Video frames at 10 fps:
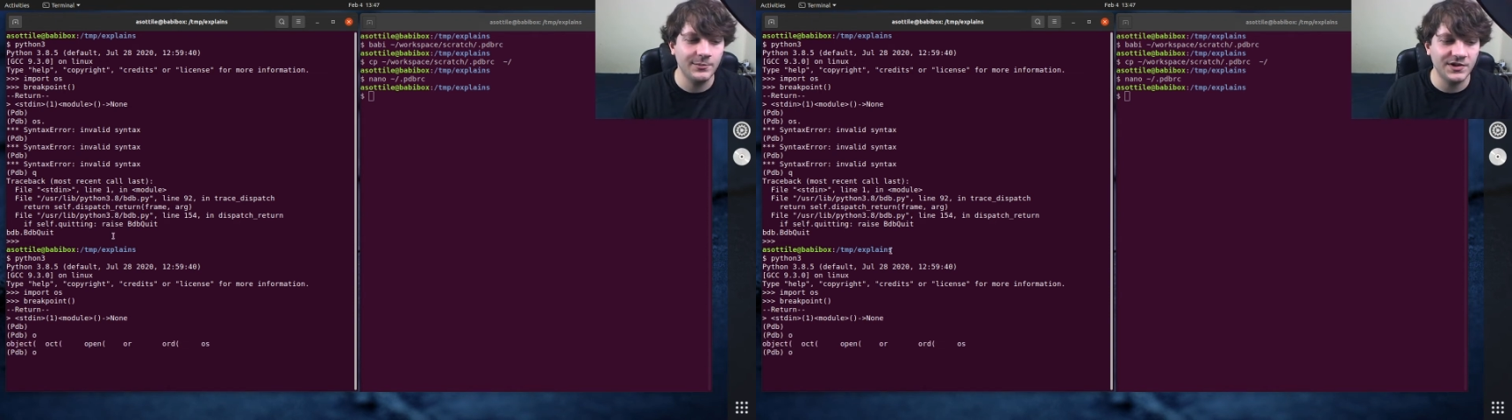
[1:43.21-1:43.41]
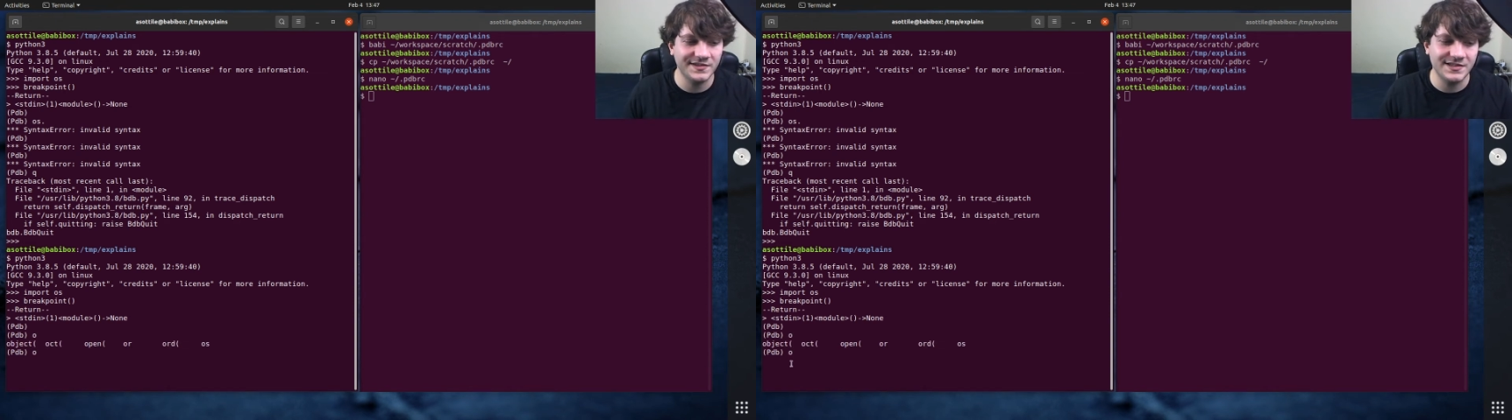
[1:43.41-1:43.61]

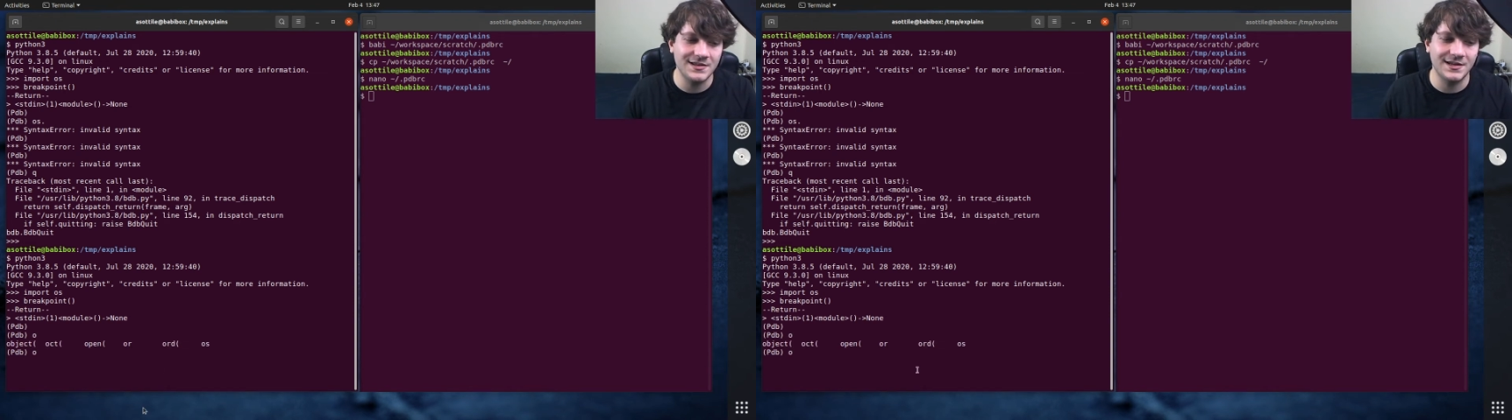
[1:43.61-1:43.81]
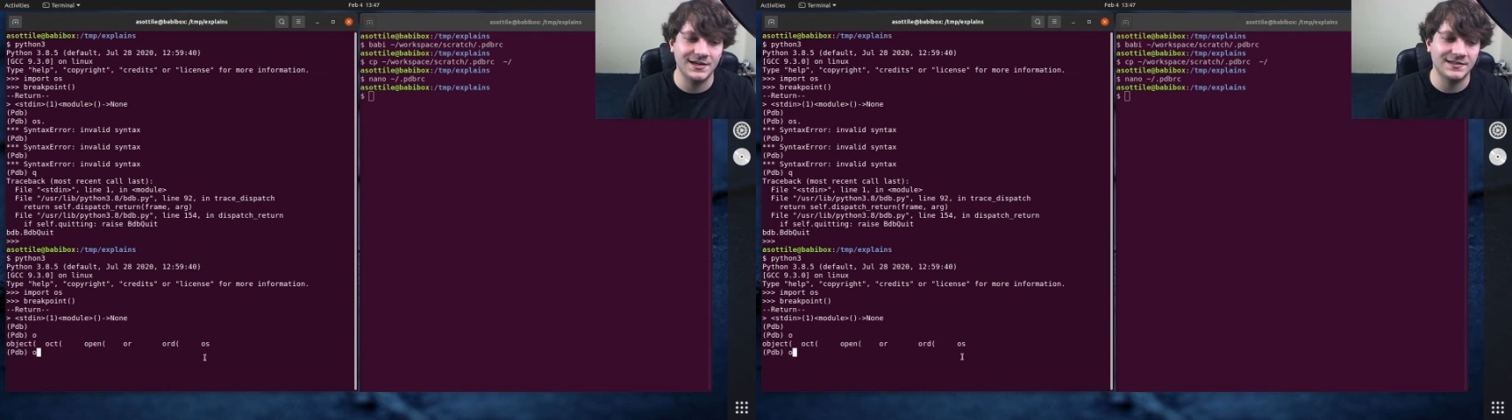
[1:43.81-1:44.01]
you'll see
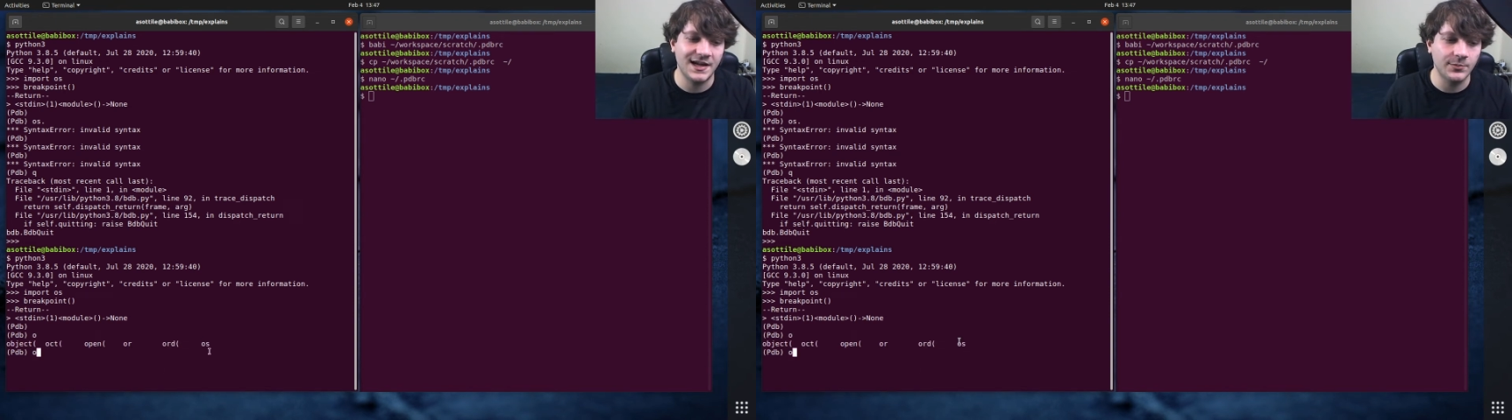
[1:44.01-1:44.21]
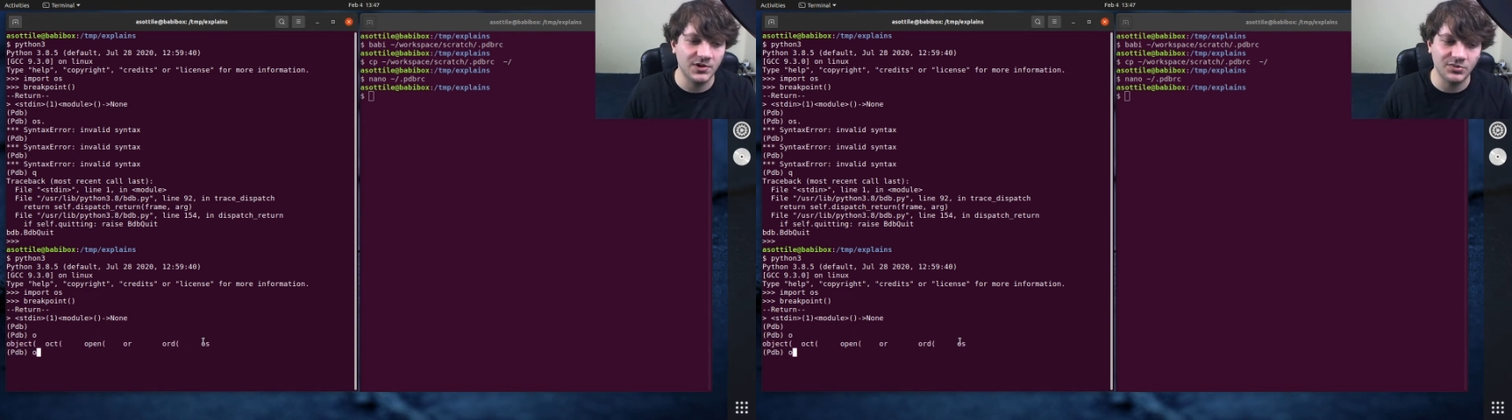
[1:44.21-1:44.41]
that it
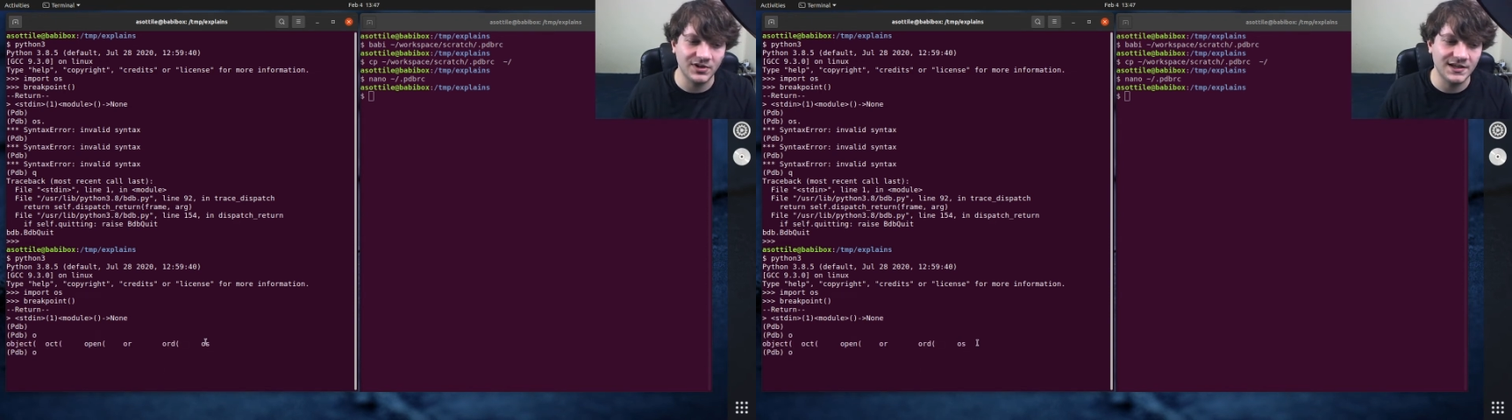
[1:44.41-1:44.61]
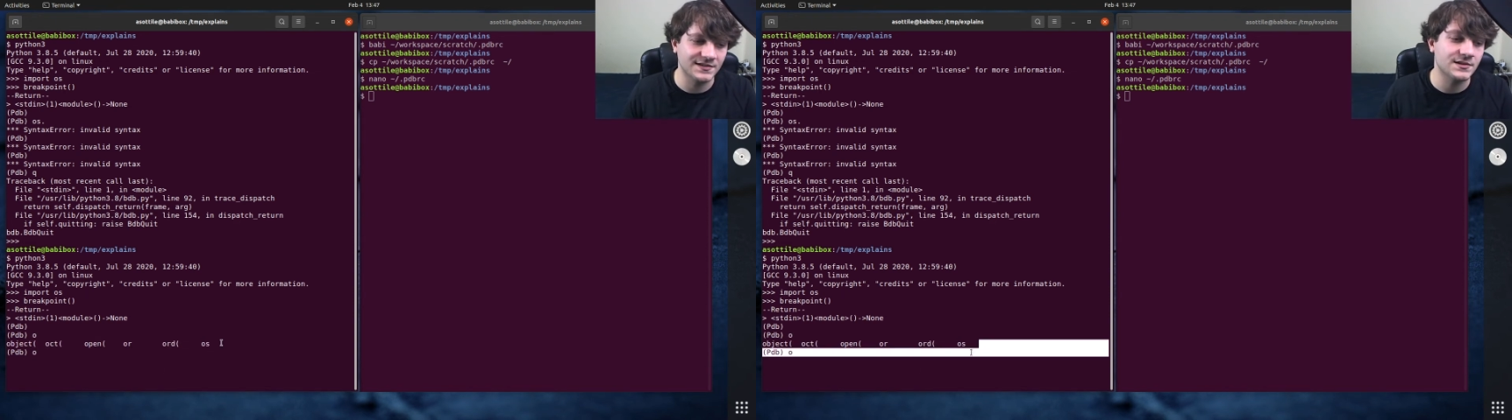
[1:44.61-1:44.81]
tab
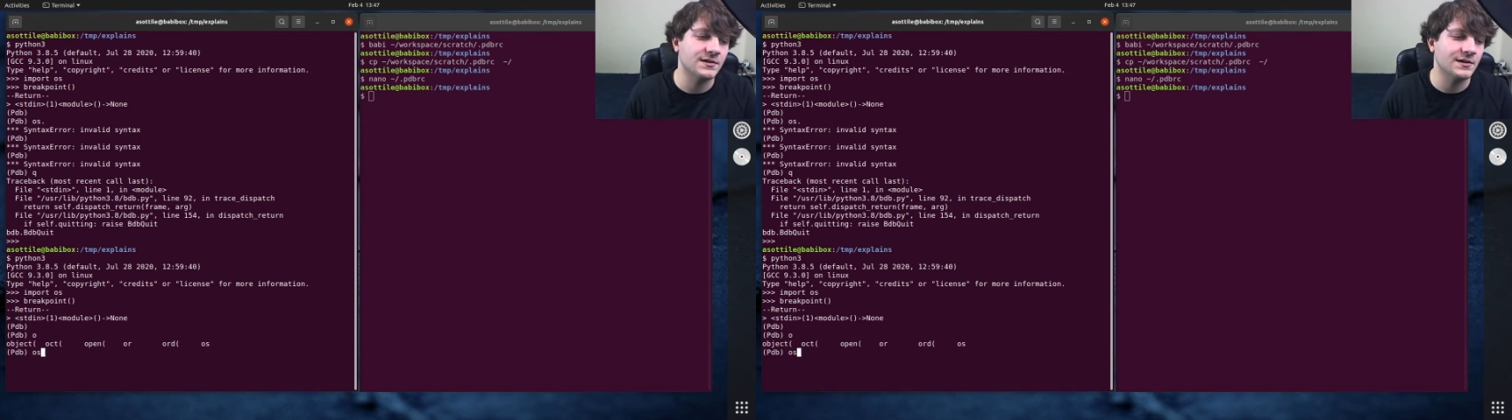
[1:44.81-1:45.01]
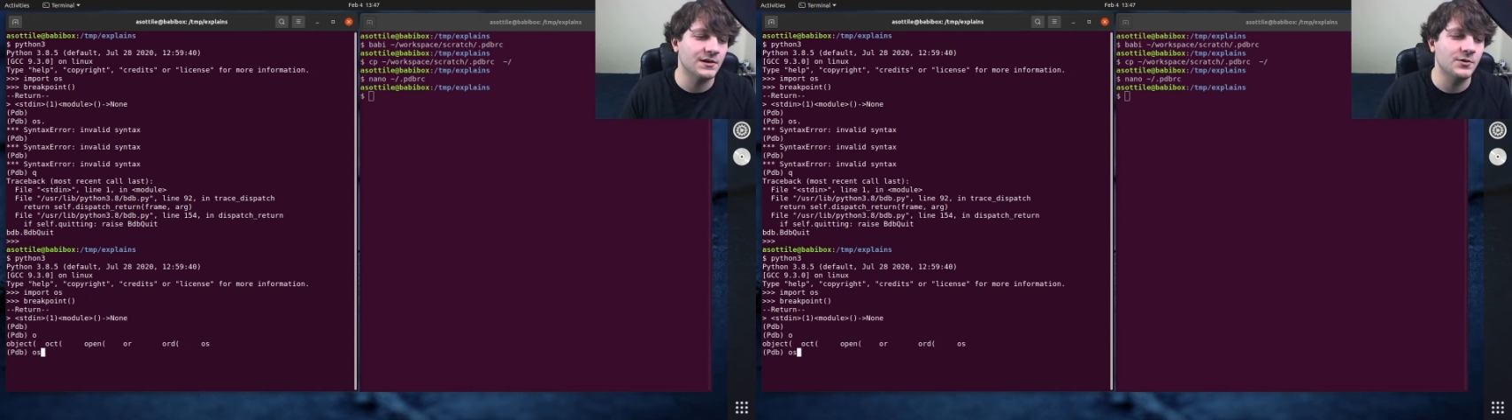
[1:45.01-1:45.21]
completes and
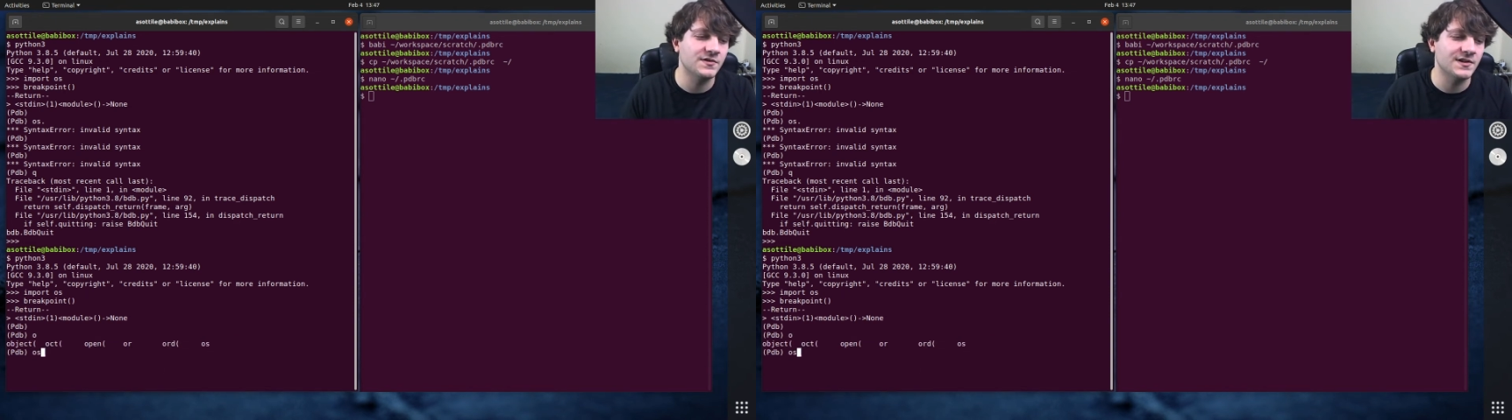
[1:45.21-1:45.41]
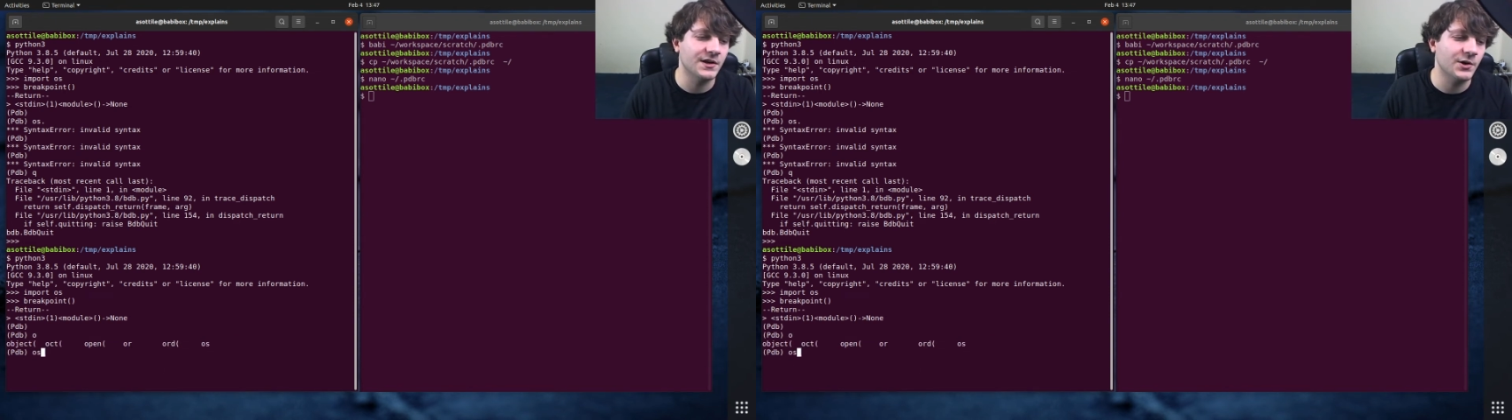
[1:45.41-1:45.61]
knows
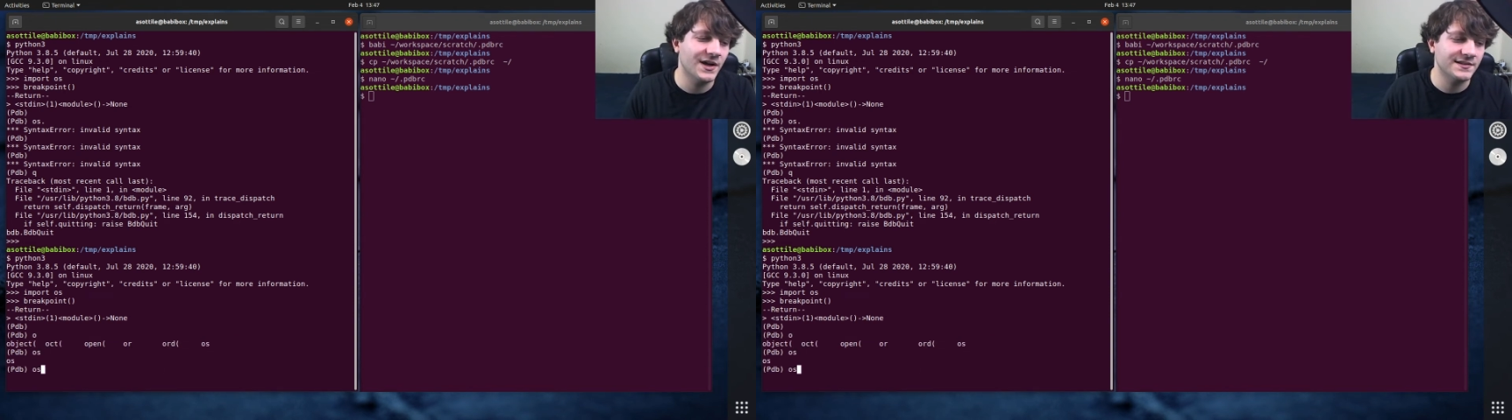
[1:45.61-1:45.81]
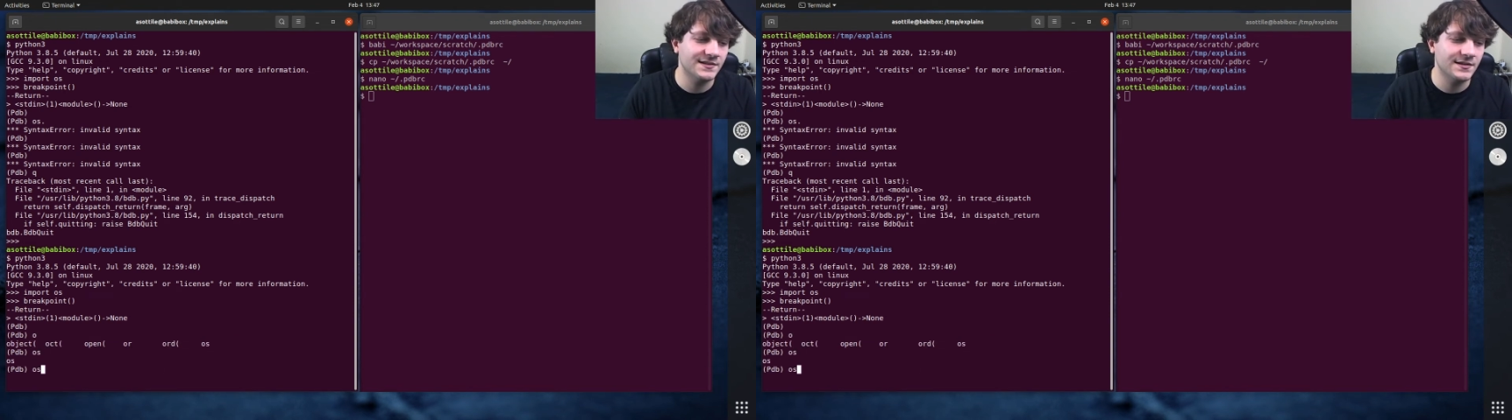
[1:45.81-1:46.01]
that
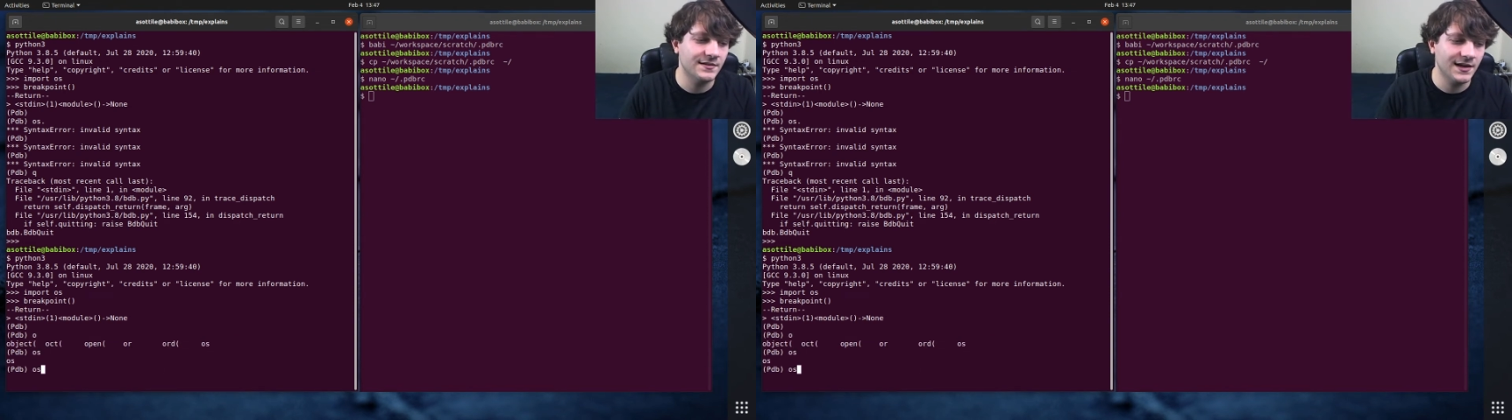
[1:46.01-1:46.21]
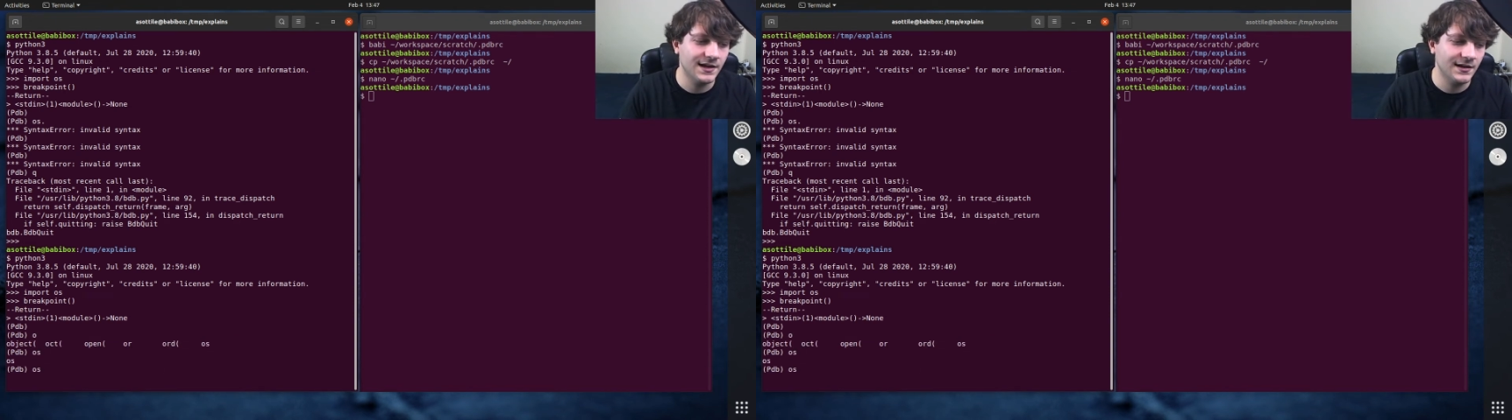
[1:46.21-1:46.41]
OS is a
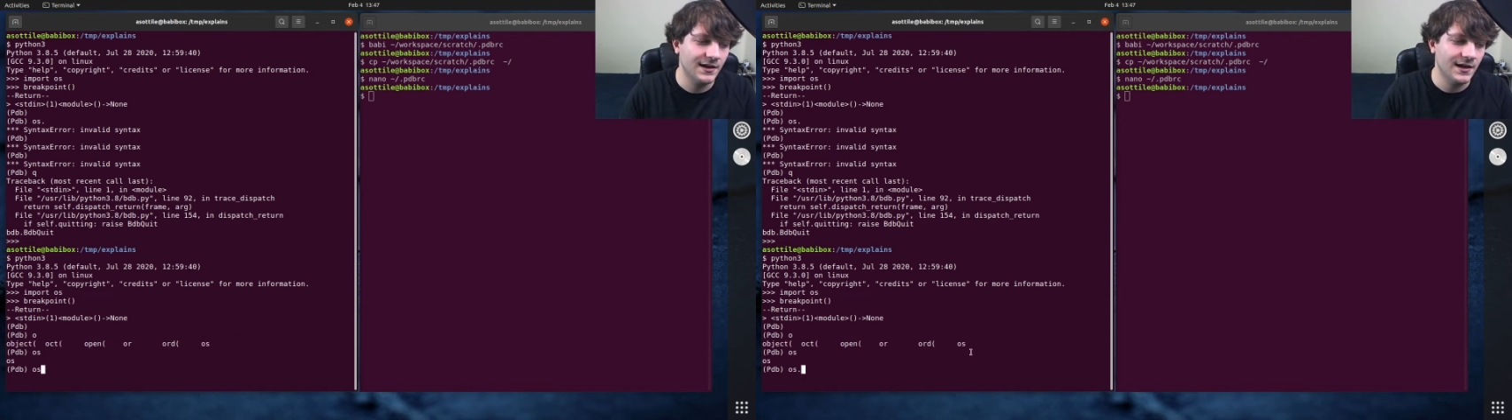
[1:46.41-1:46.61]
thing.